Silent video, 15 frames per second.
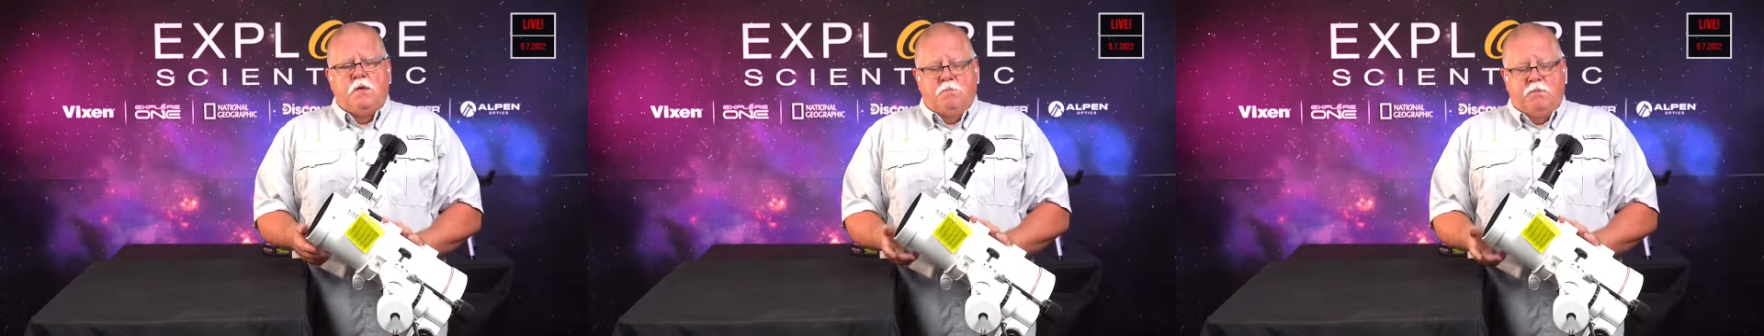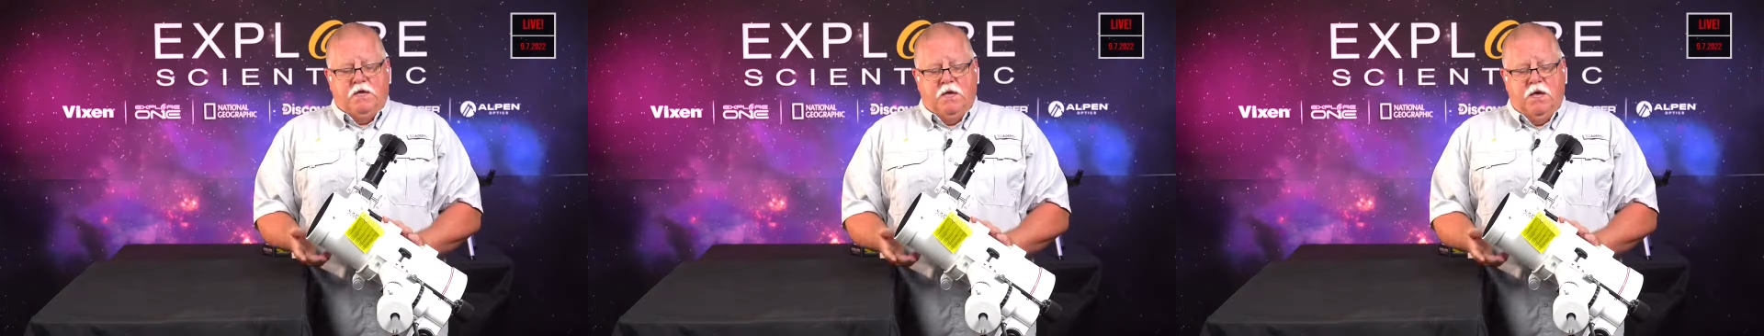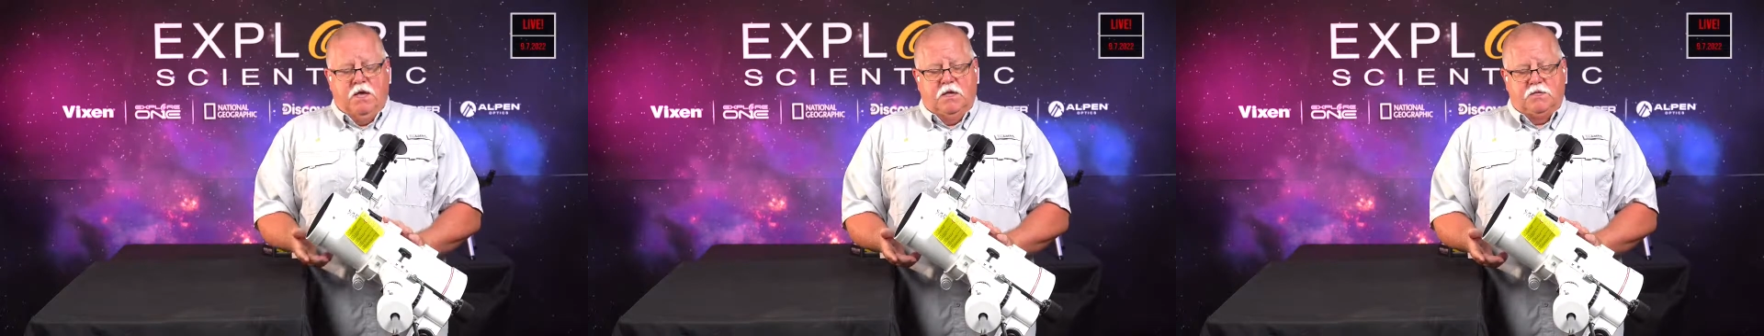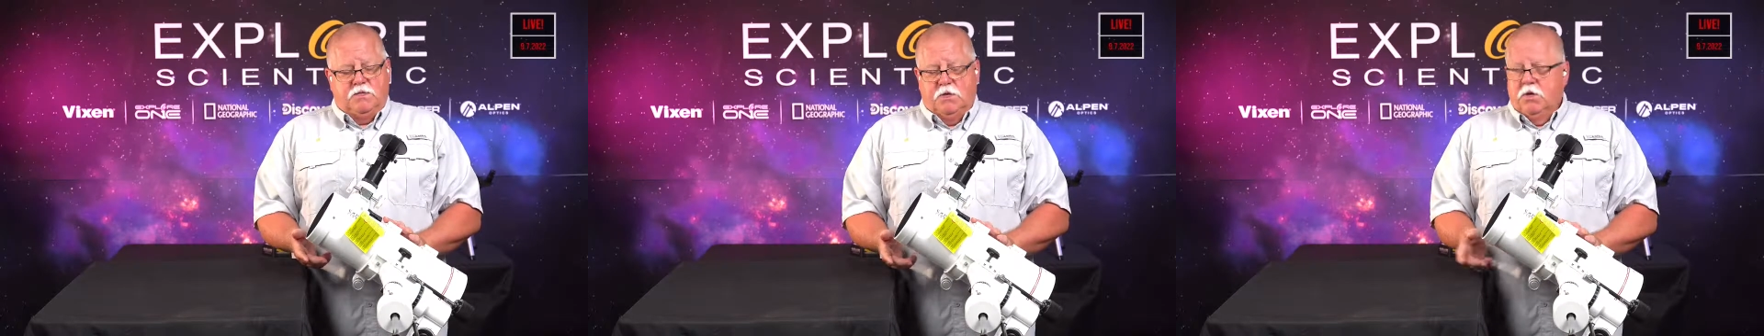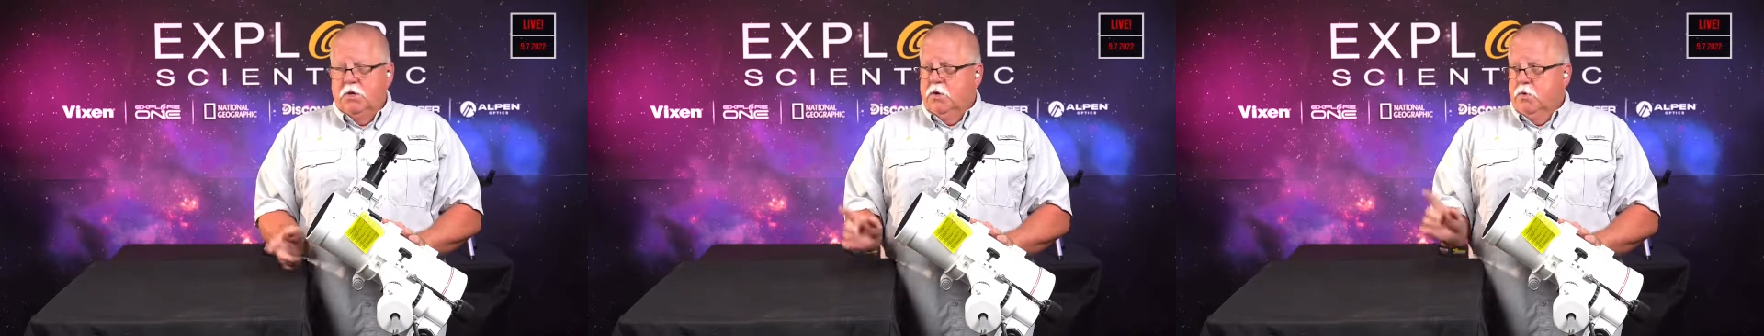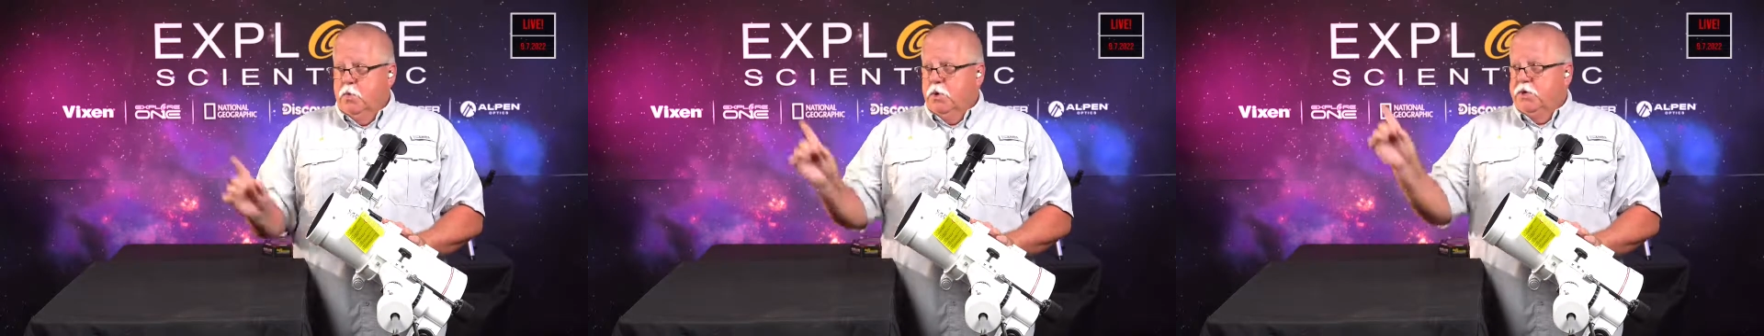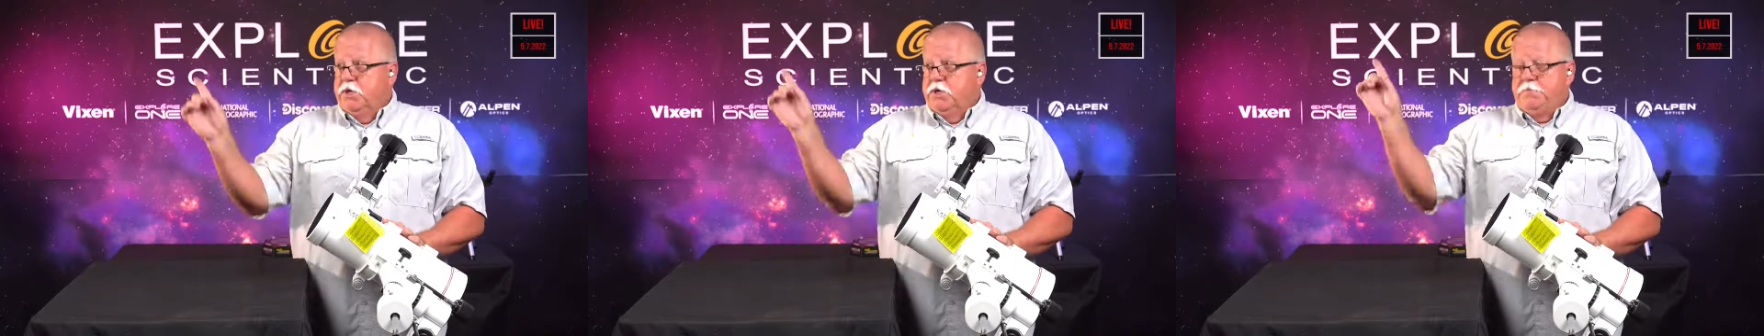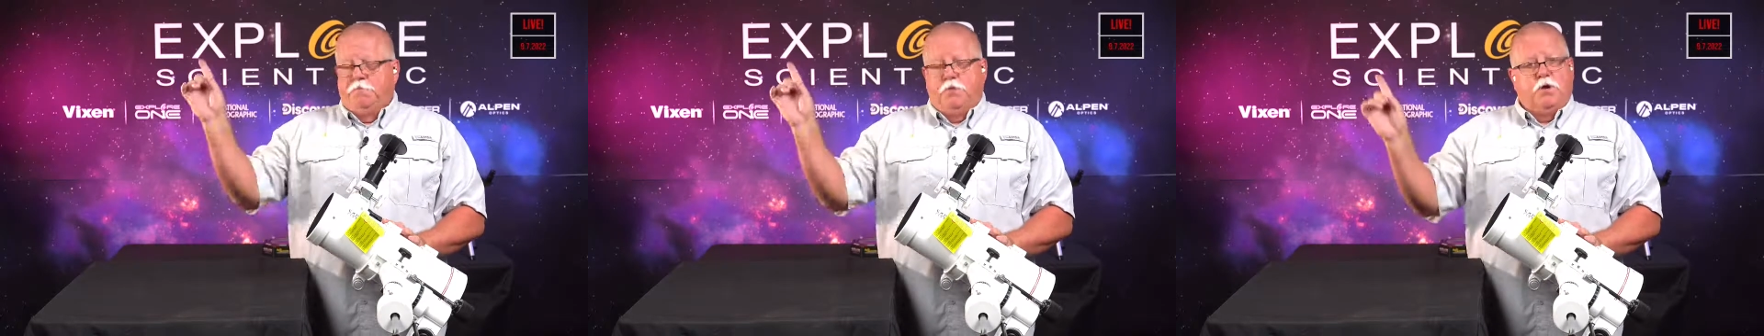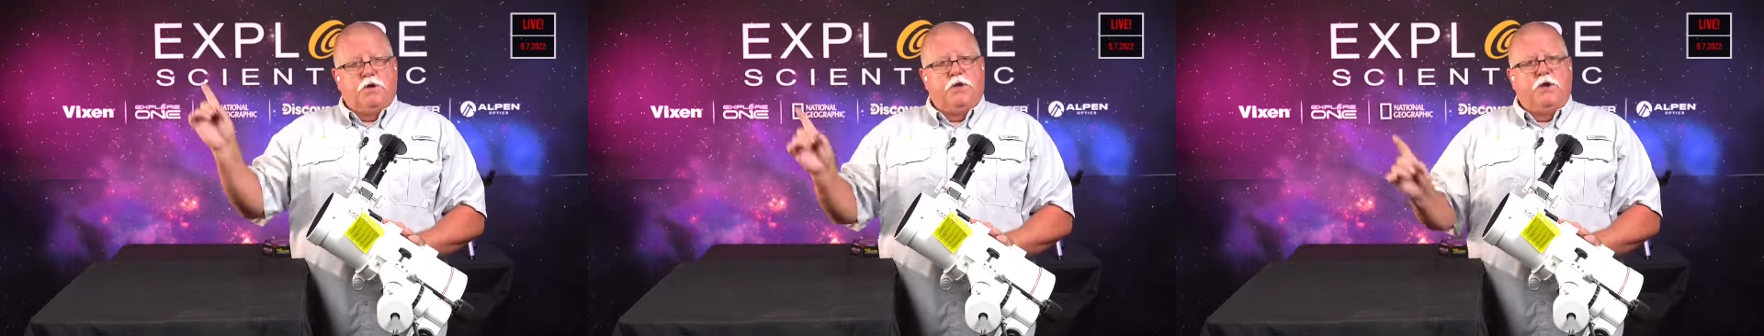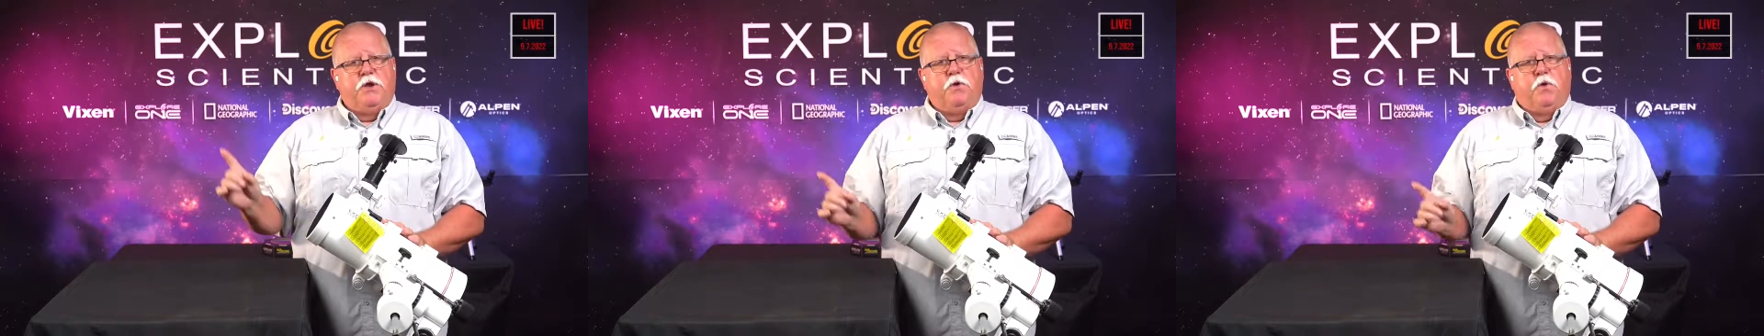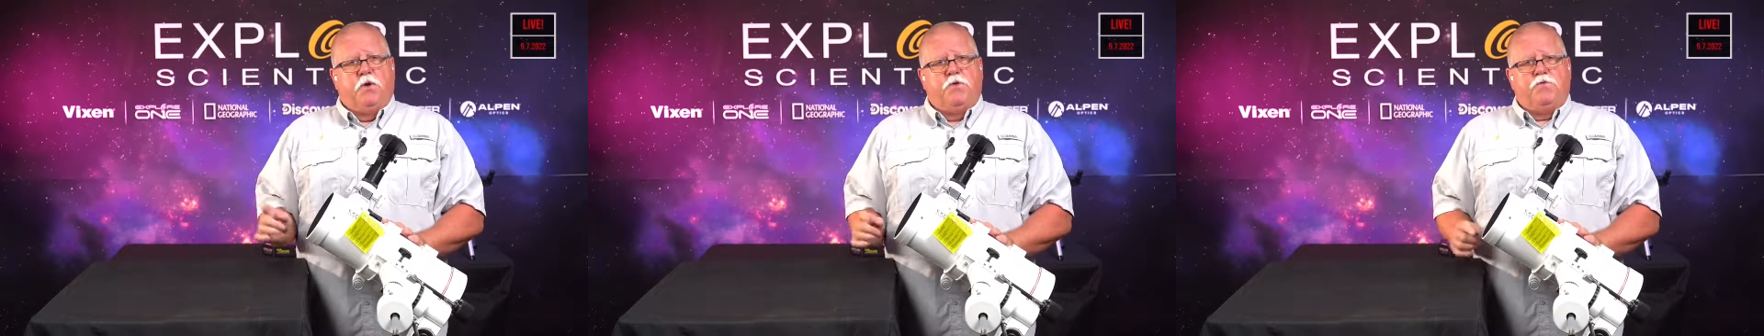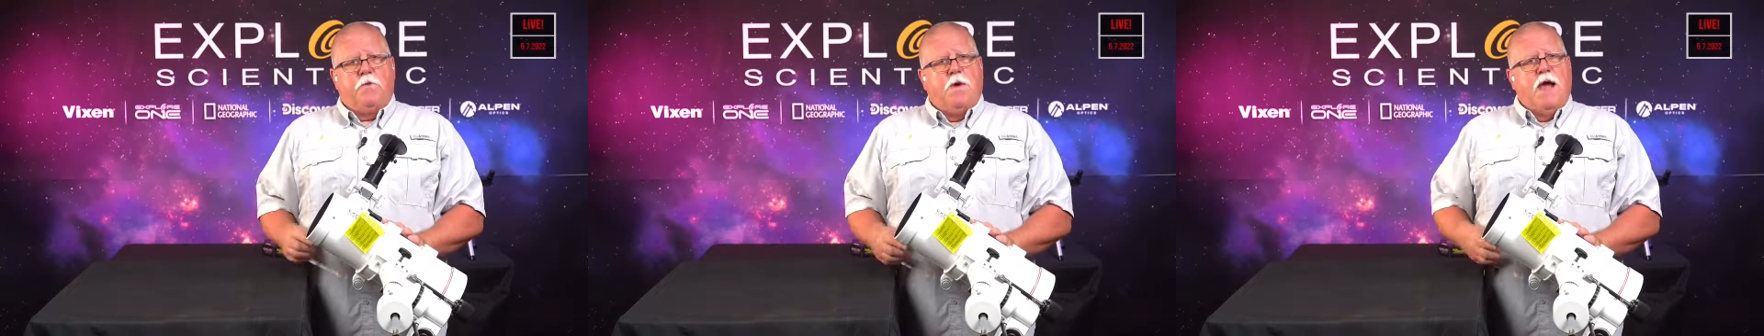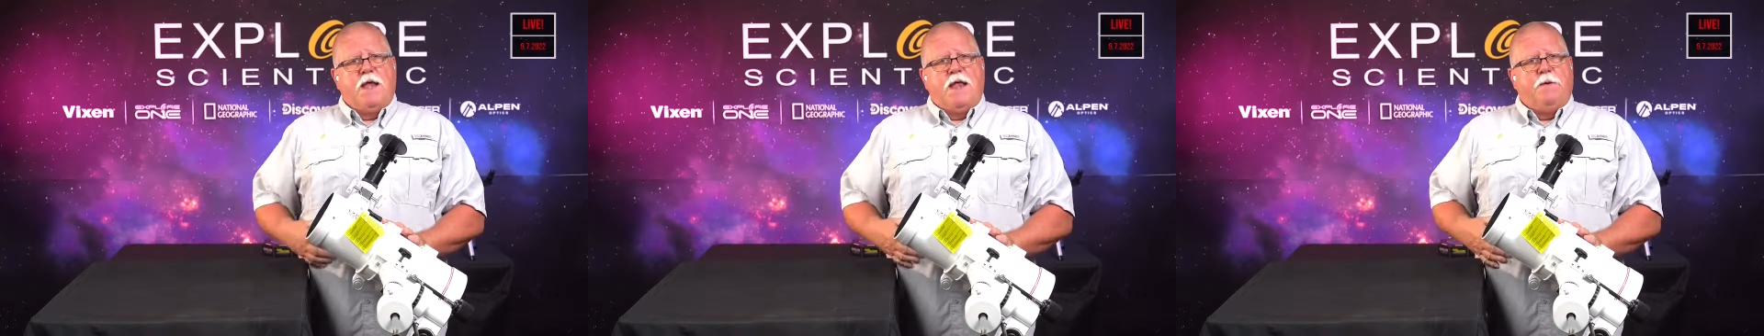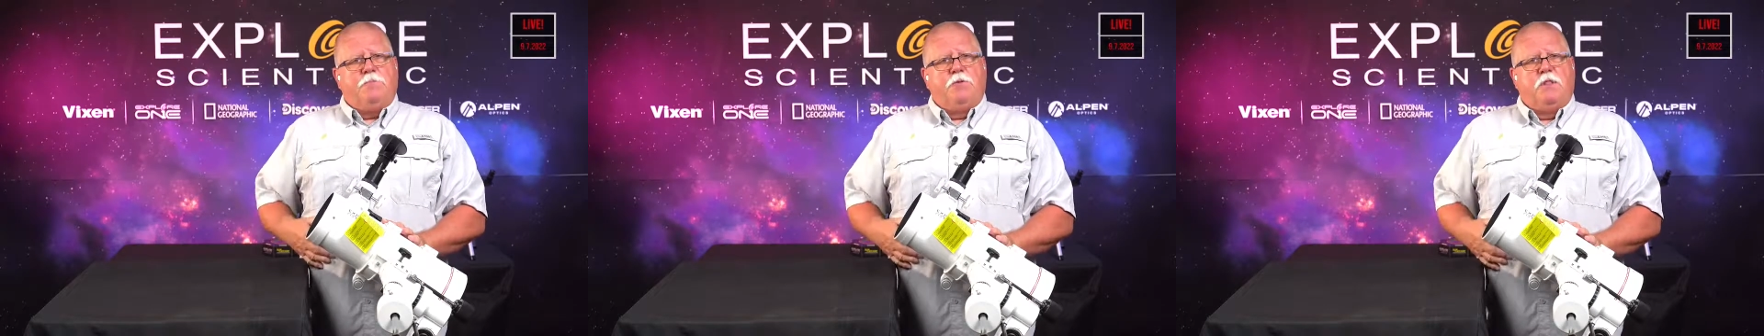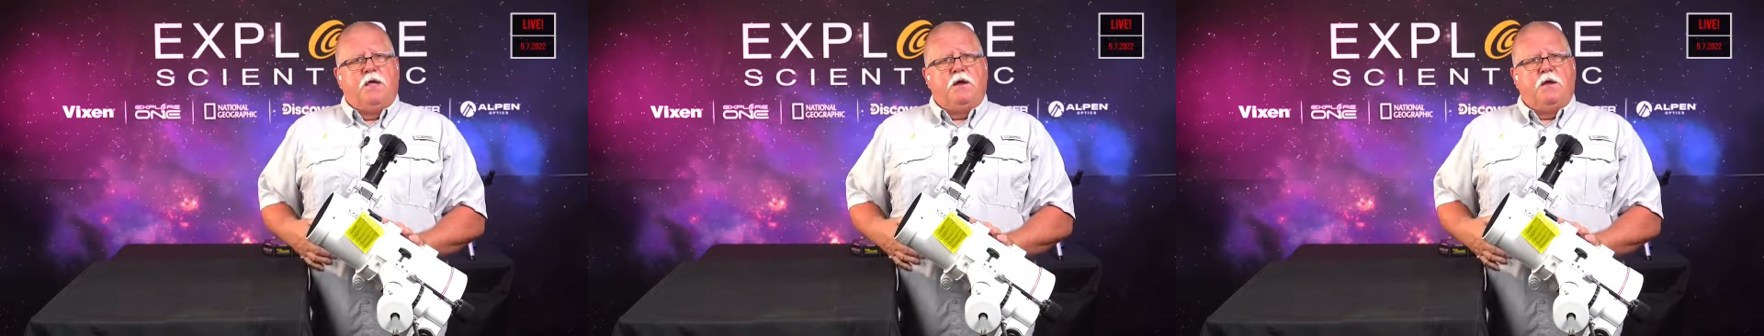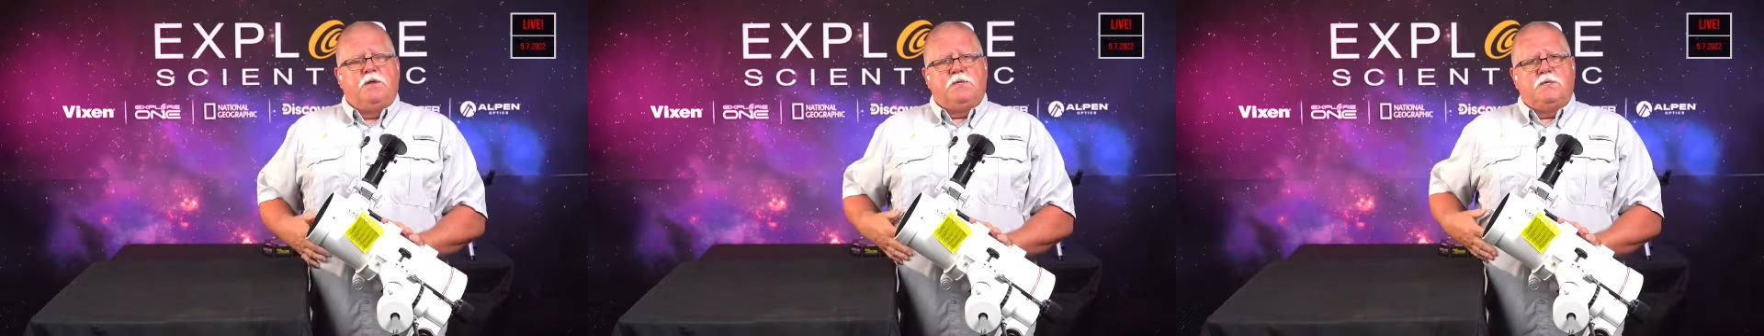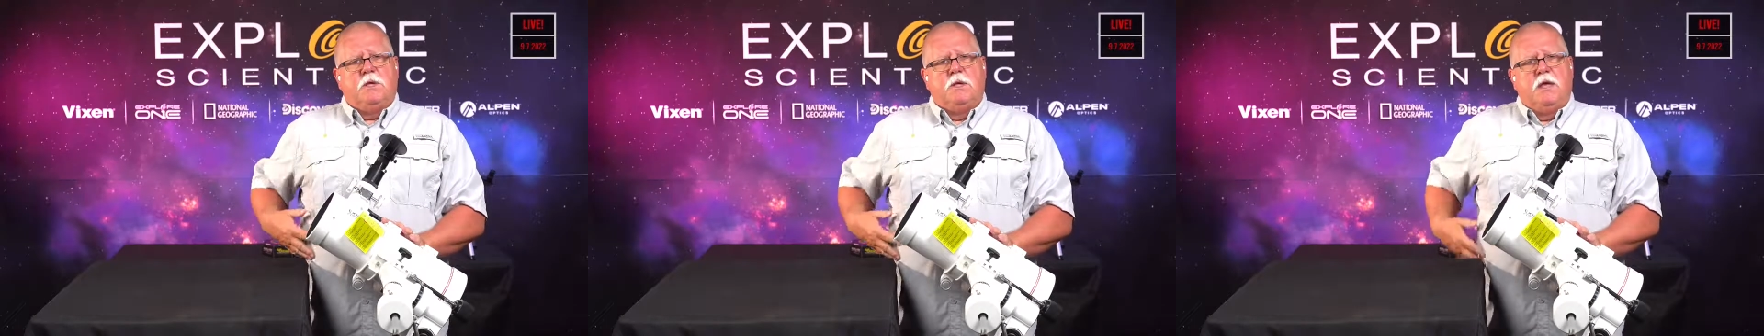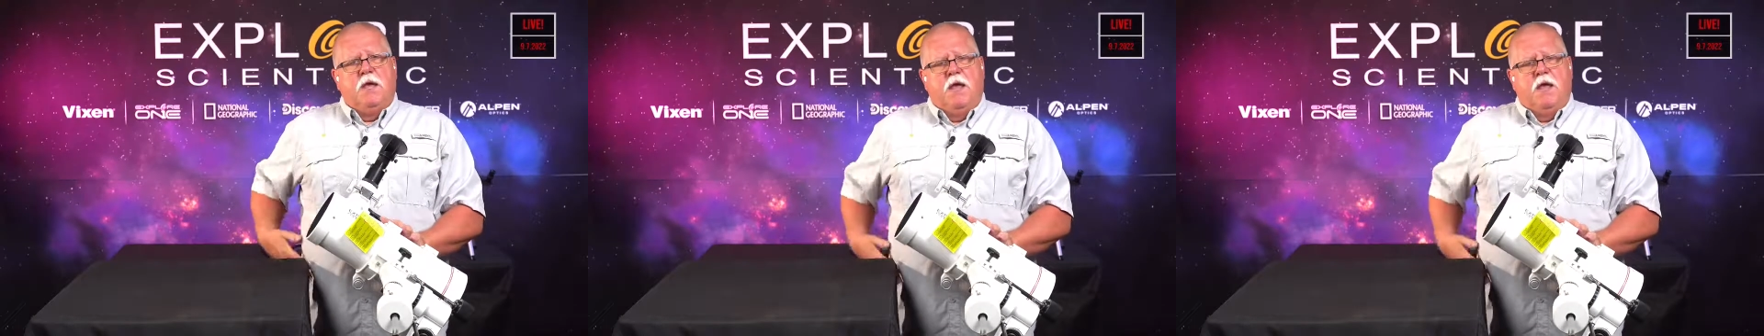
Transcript: because we're just looking at north, right at Polaris,